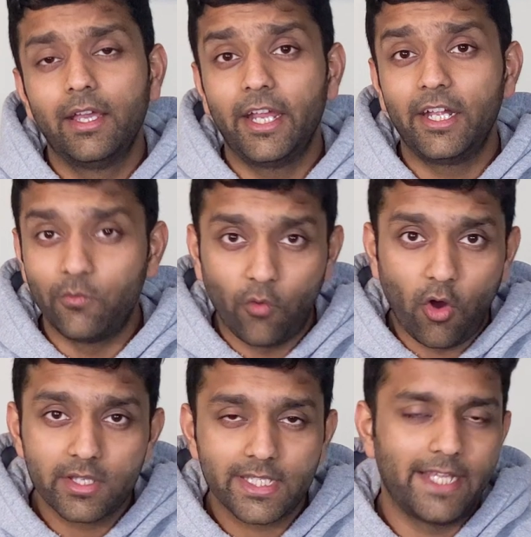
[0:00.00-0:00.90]
It
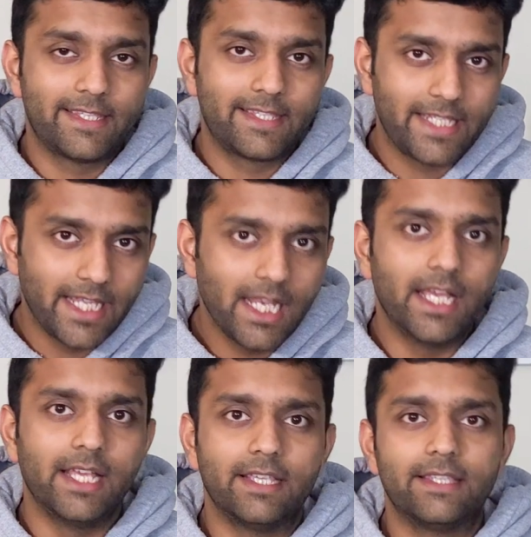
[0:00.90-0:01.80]
was and still
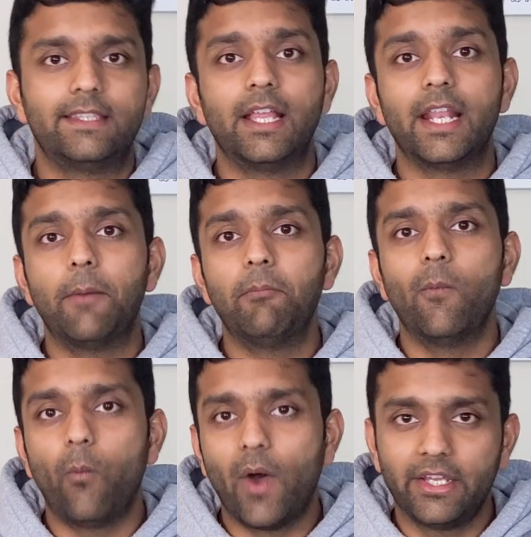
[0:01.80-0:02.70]
is the number
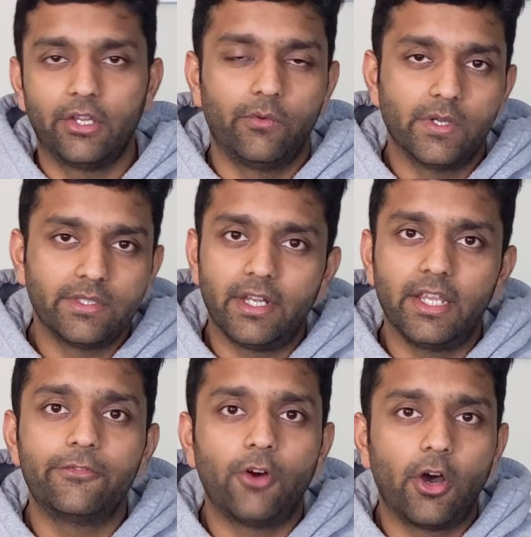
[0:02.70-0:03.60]
one
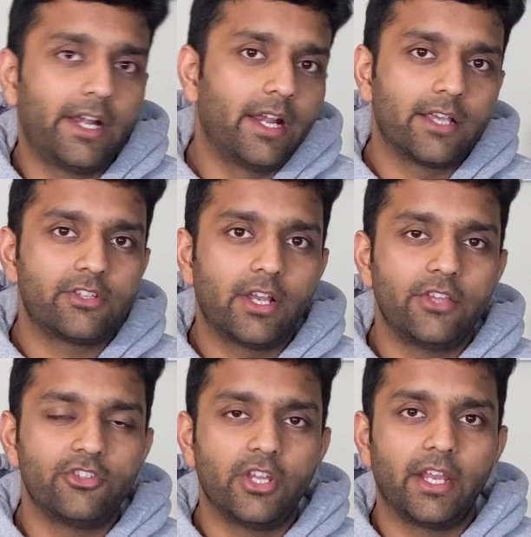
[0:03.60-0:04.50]
university for industrial
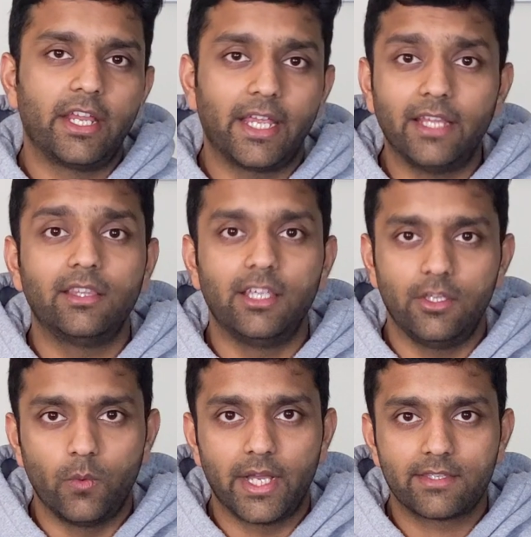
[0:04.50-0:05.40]
engineering in the
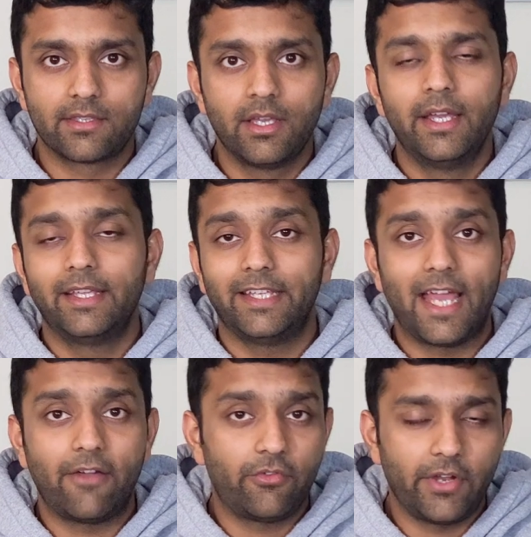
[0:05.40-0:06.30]
US. They
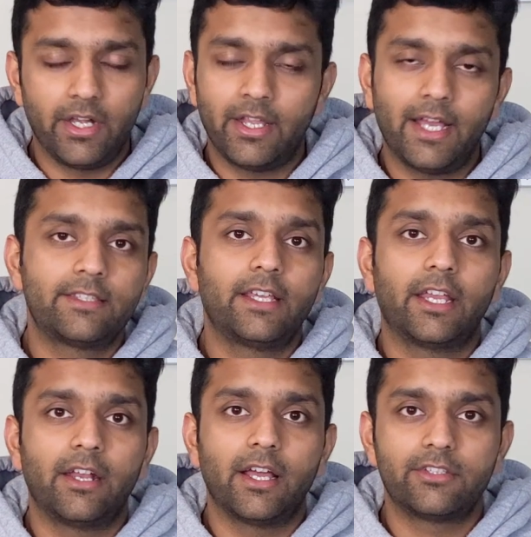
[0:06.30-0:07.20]
have a fantastic
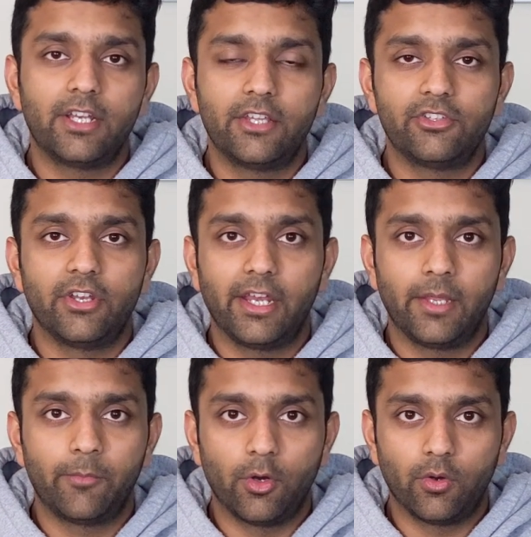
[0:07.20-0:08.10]
industrial
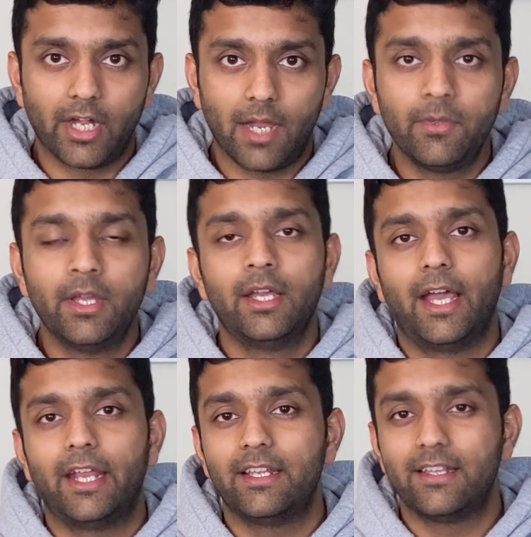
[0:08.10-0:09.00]
engineering program
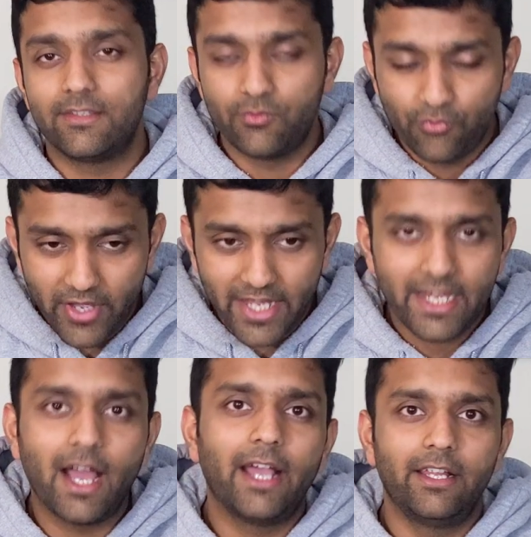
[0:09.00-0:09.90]
and it is very
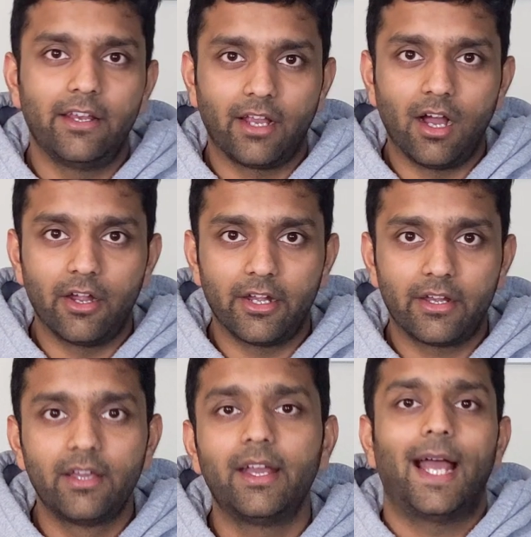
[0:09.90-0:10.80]
highly
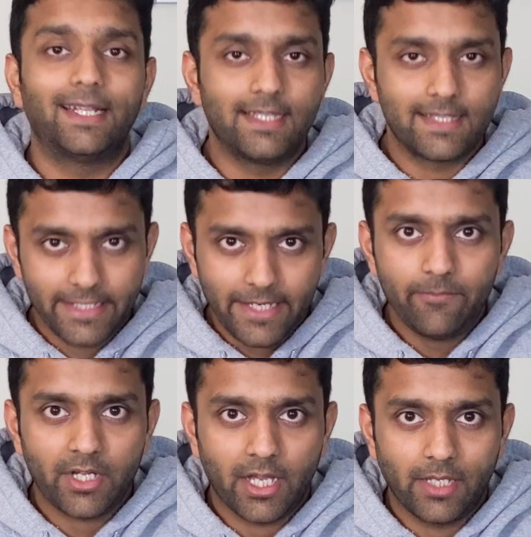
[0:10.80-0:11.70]
regarded. At the
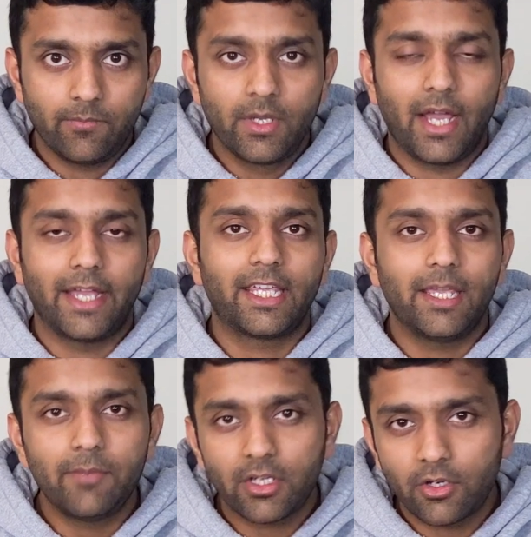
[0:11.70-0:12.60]
same time, I
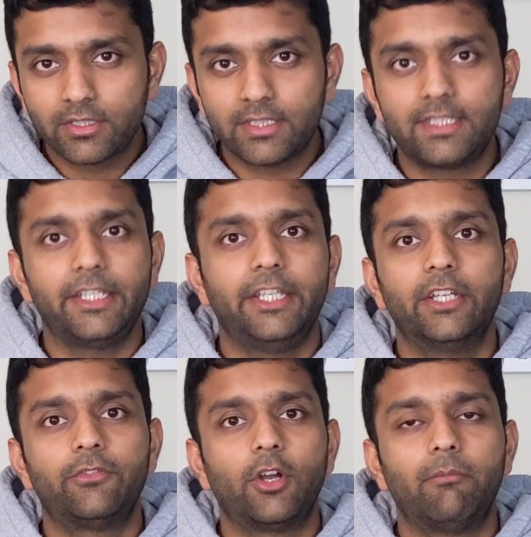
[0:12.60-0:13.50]
came across a
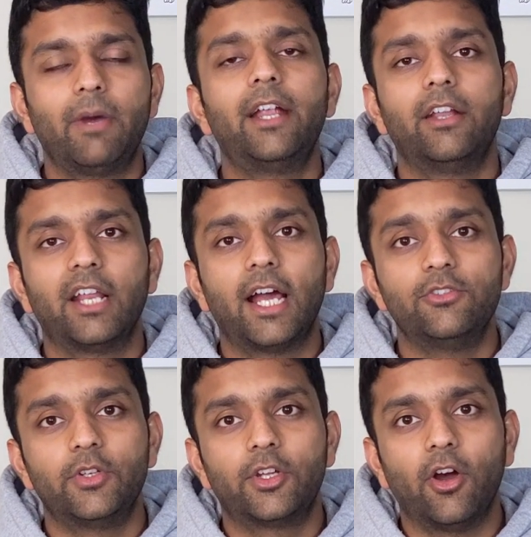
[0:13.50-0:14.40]
senior from my
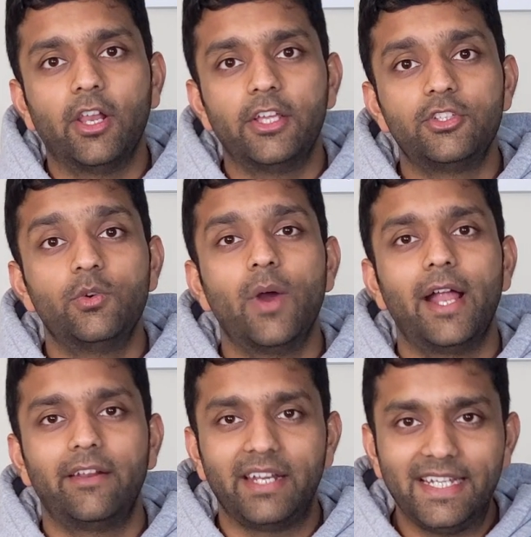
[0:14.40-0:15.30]
undergraduate college who
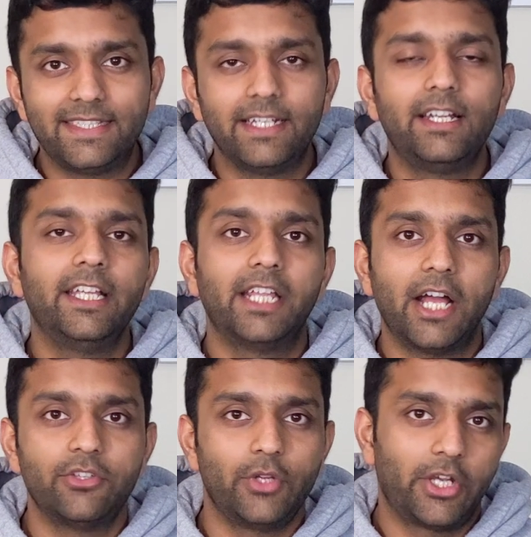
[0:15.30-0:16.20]
had recently
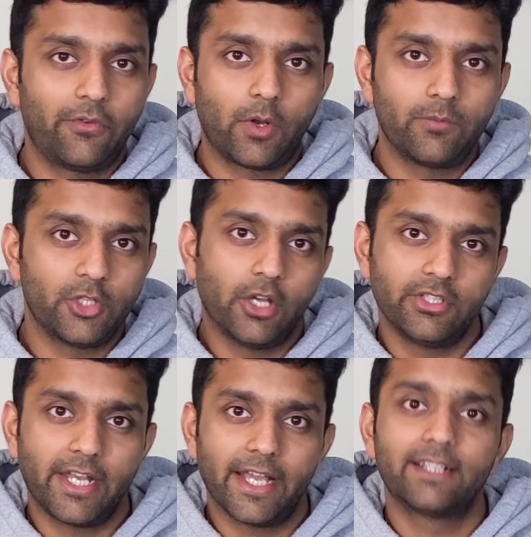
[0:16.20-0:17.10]
graduated from
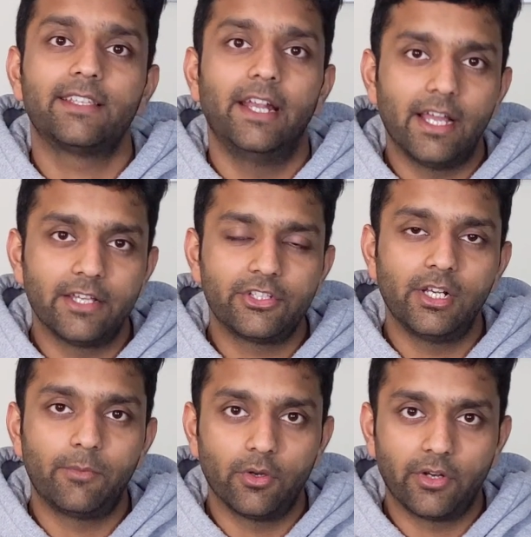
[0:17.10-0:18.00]
Georgia Tech's
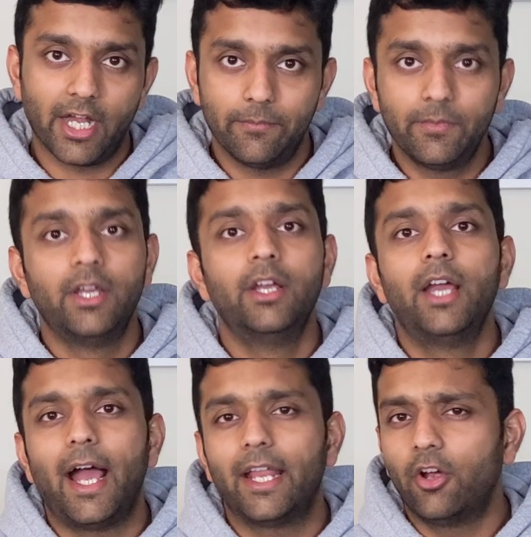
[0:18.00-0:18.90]
industrial program
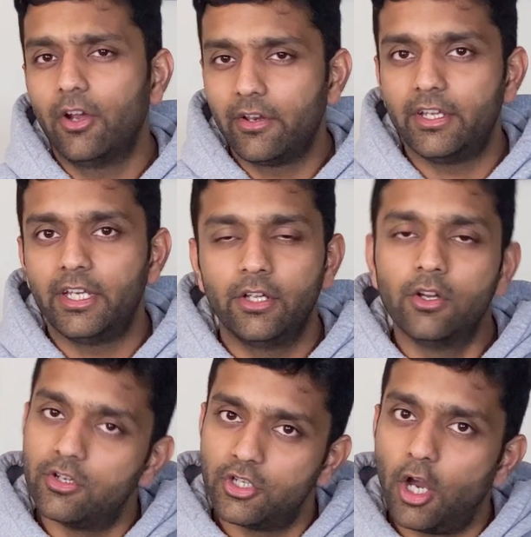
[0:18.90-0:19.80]
and got a really
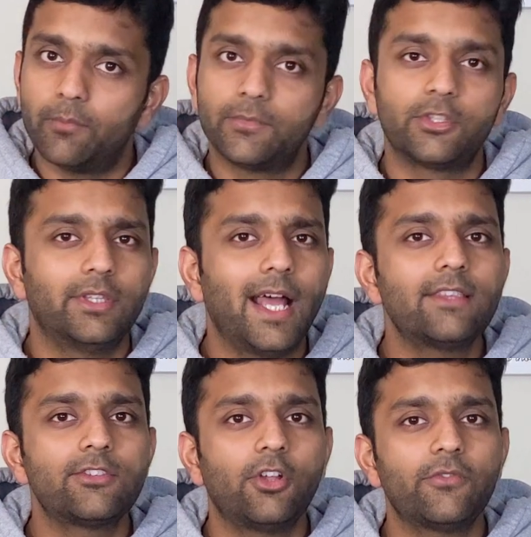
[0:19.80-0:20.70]
good job. So
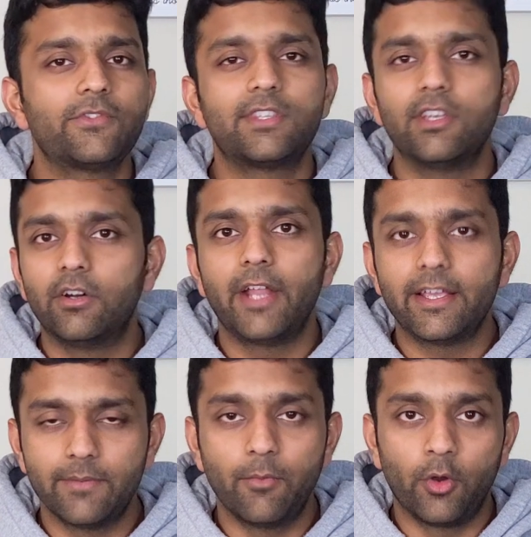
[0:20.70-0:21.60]
that sort of served
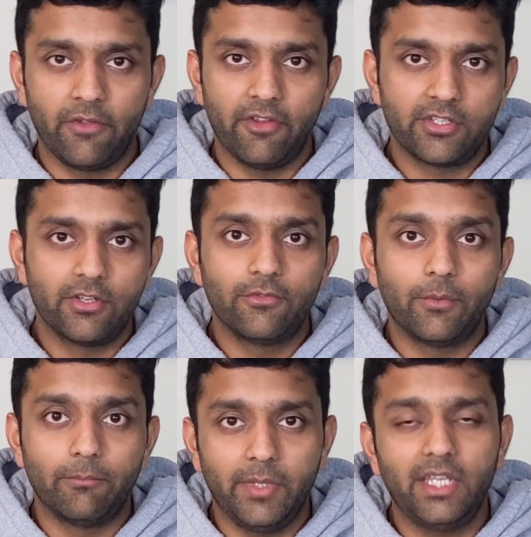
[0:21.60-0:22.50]
as a motivation
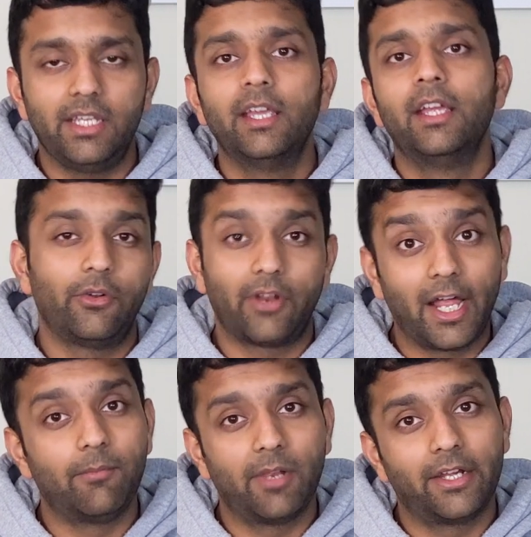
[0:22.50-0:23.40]
for me to
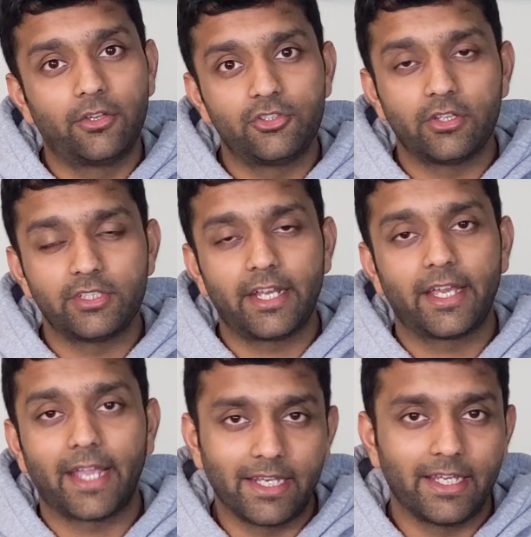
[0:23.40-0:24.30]
try applying to Georgia
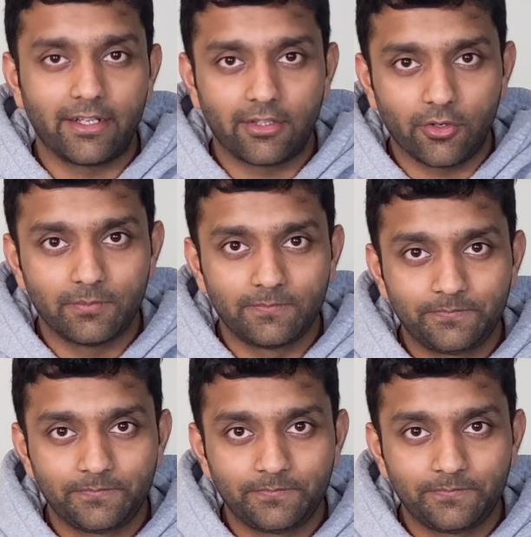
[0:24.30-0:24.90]
Tech and get through.